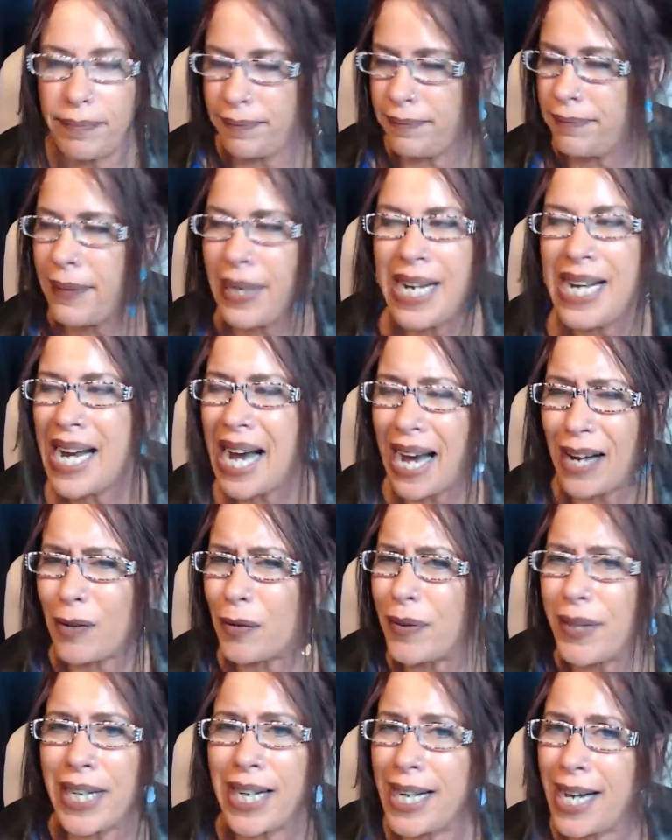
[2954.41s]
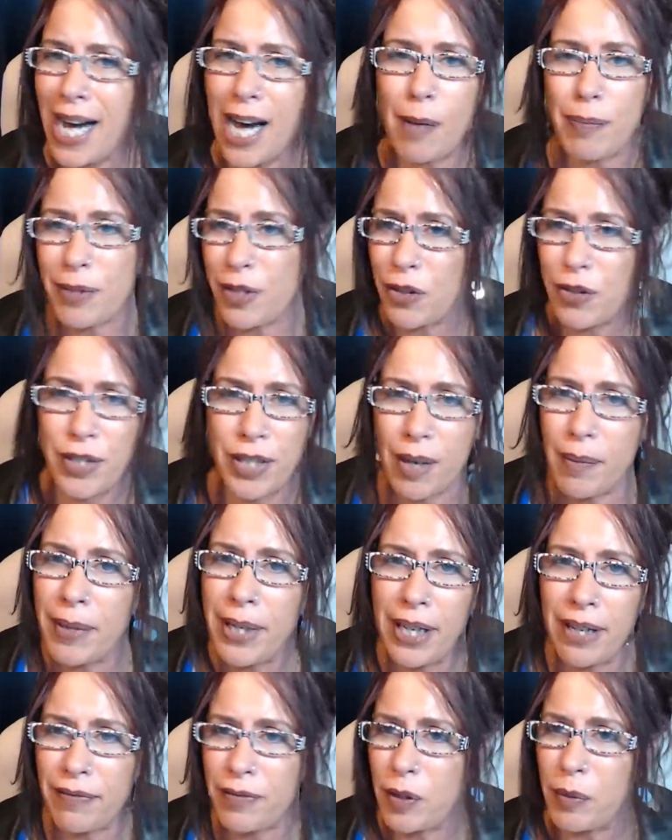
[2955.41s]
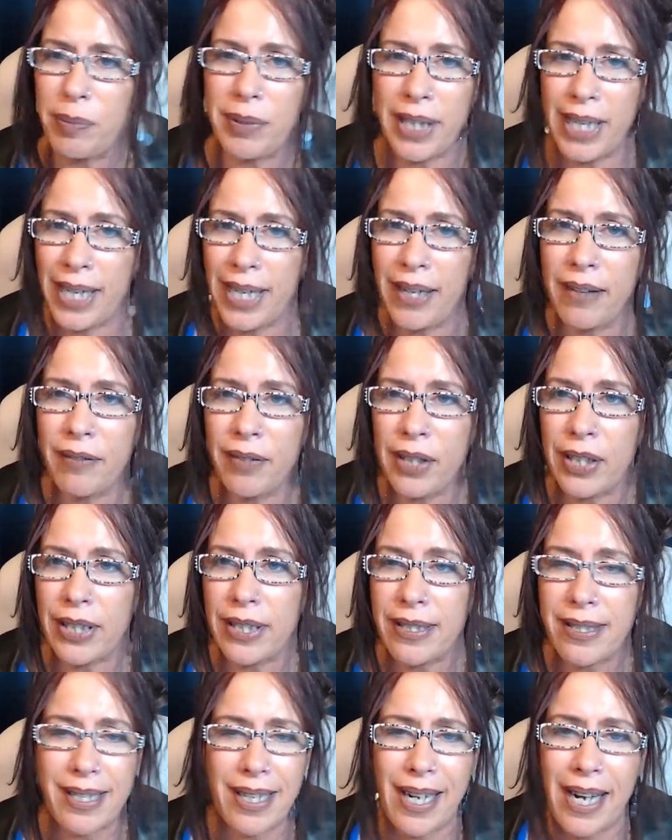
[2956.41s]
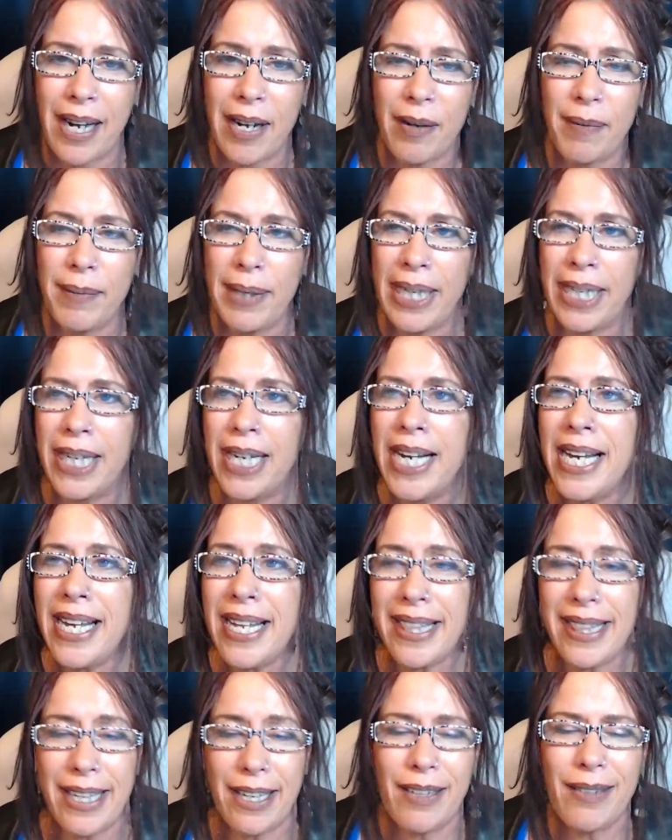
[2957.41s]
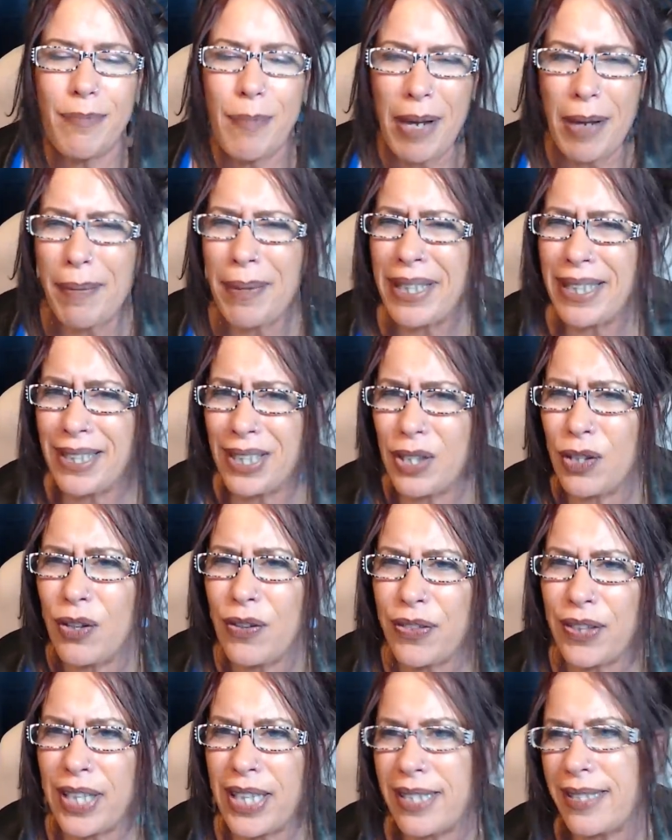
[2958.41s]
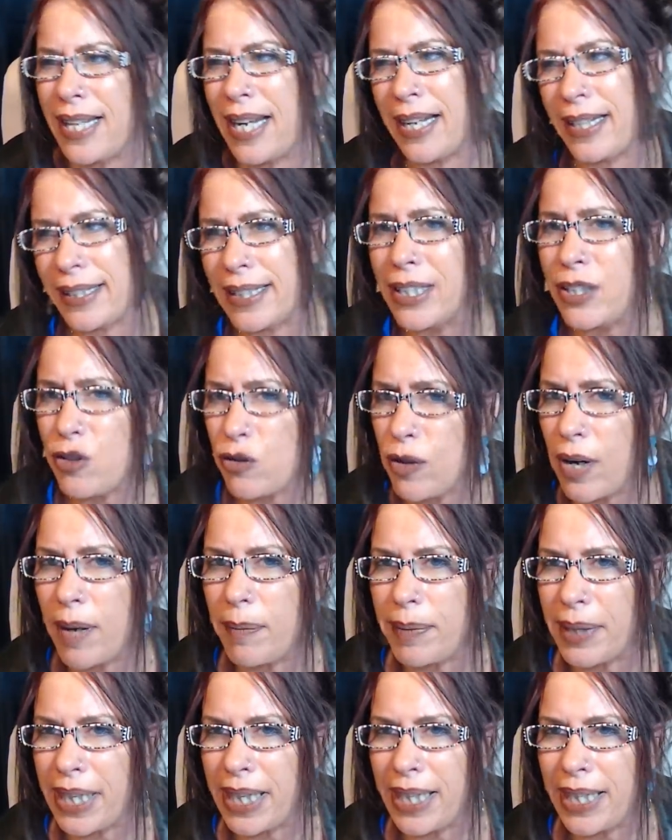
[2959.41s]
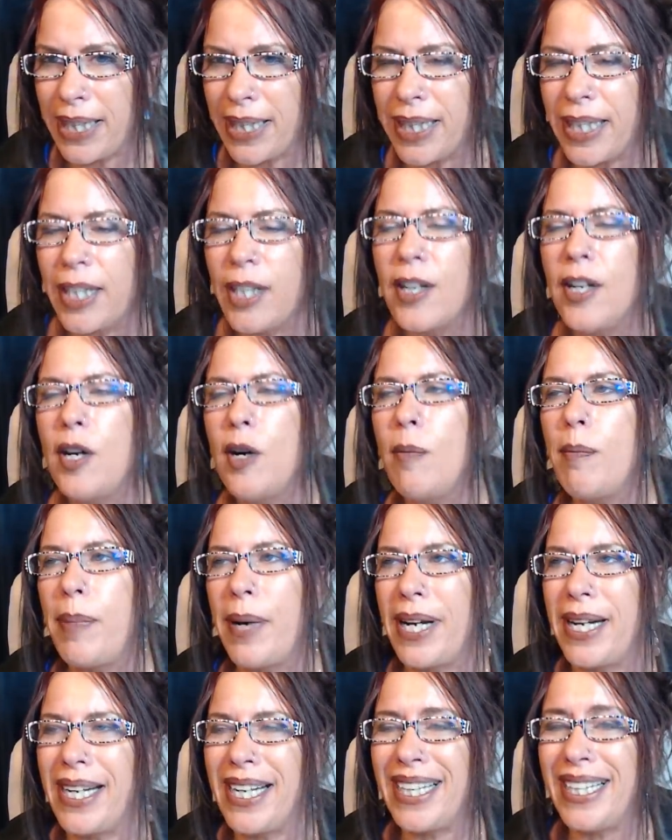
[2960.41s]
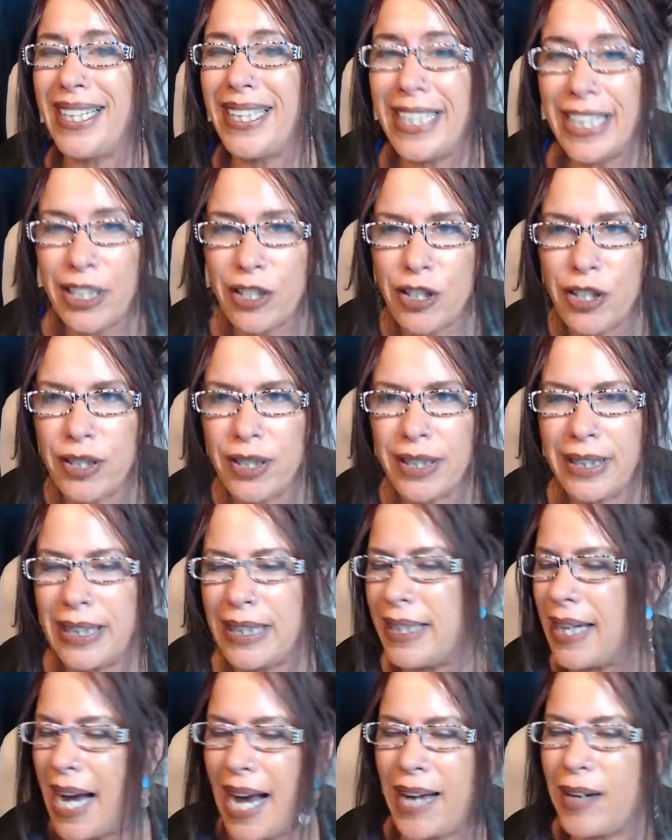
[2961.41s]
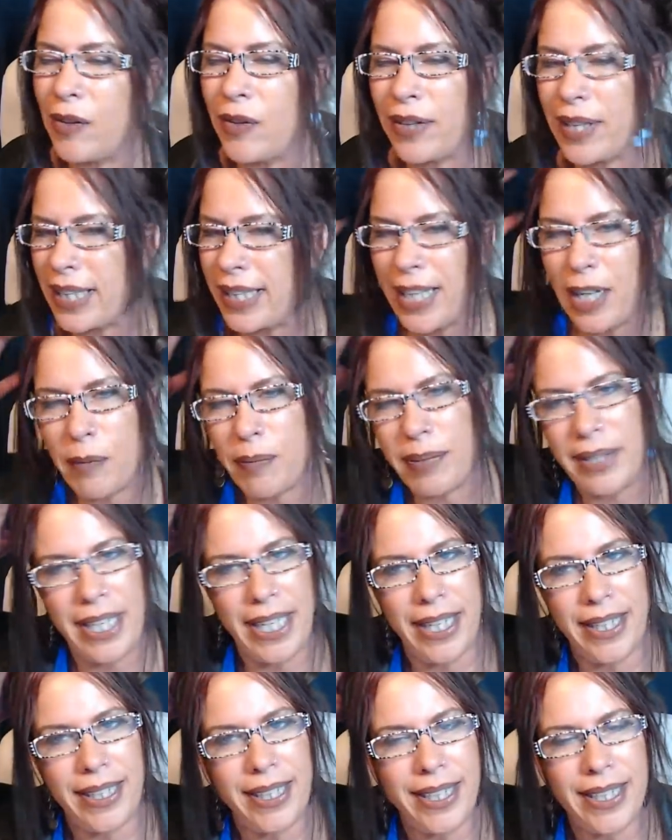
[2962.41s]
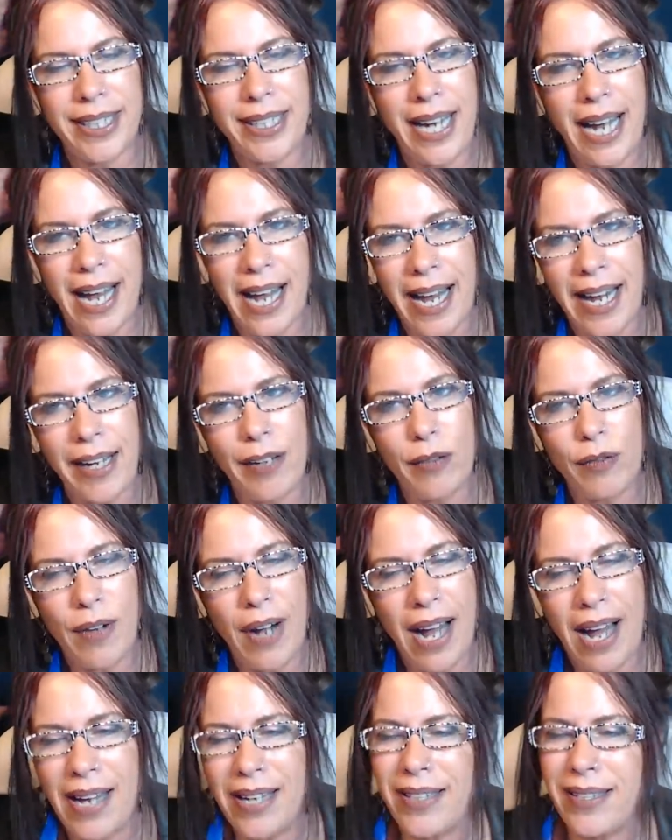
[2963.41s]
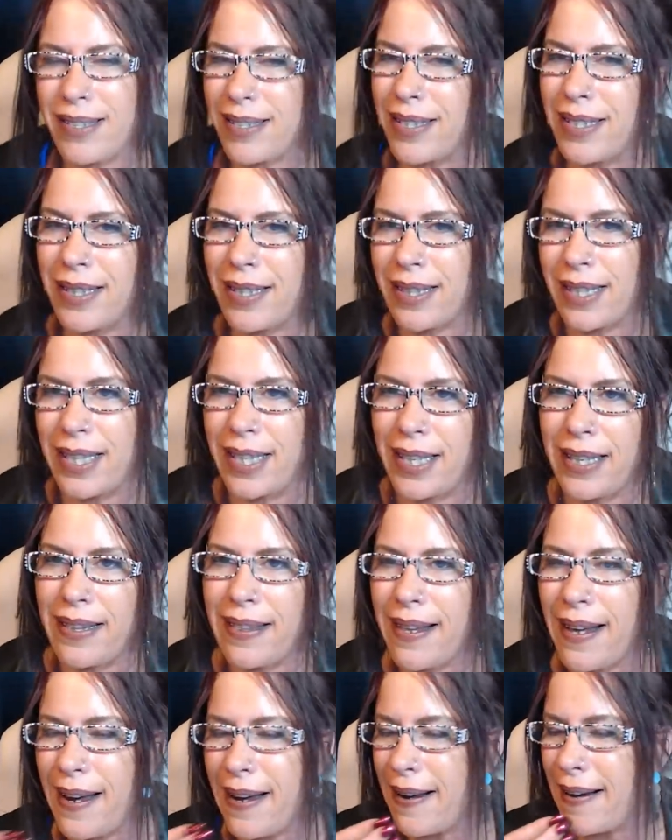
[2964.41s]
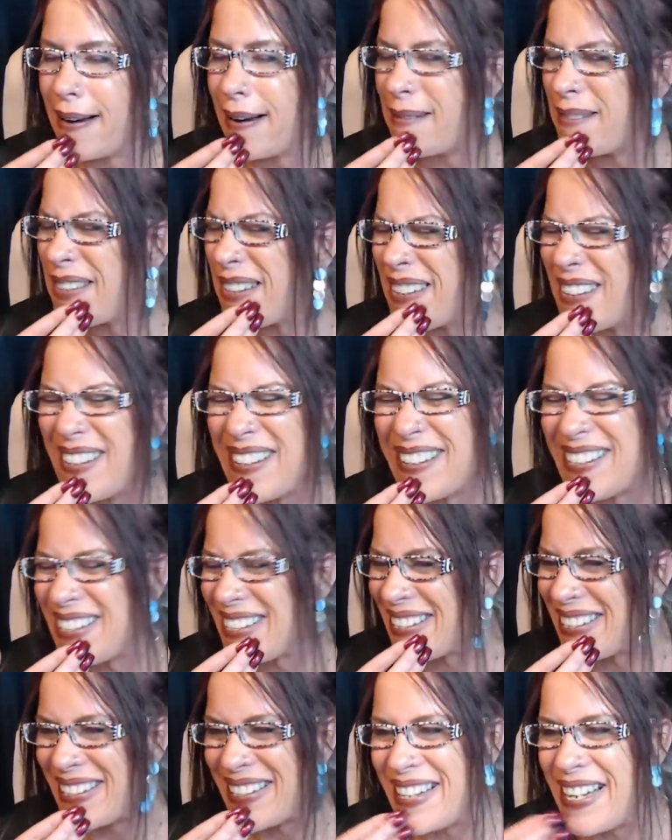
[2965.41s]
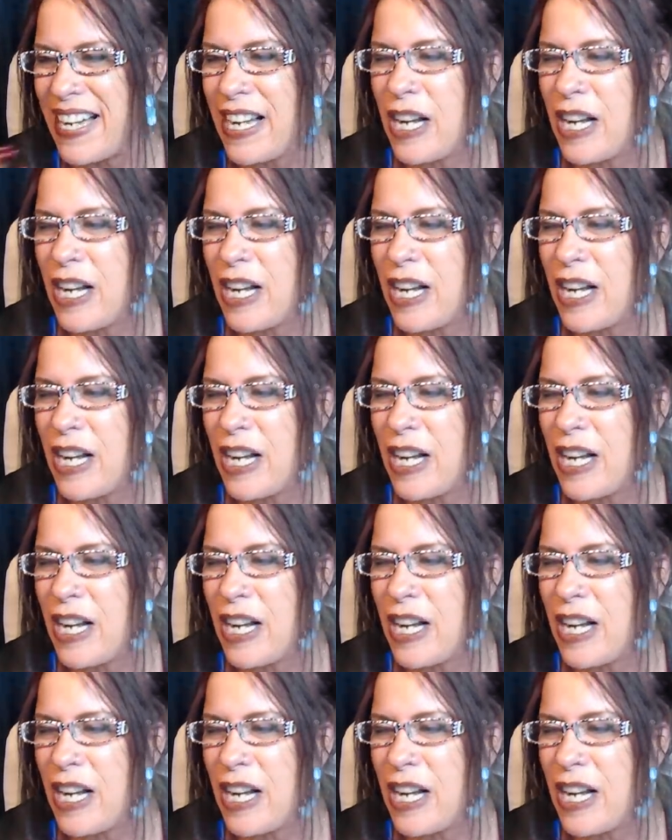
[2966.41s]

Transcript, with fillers: I don't think cops are dumb enough to plan evidence. I mean, maybe little things like let's drop a key, but initially, I don't think they planted it. I honestly think that I'm so itchy.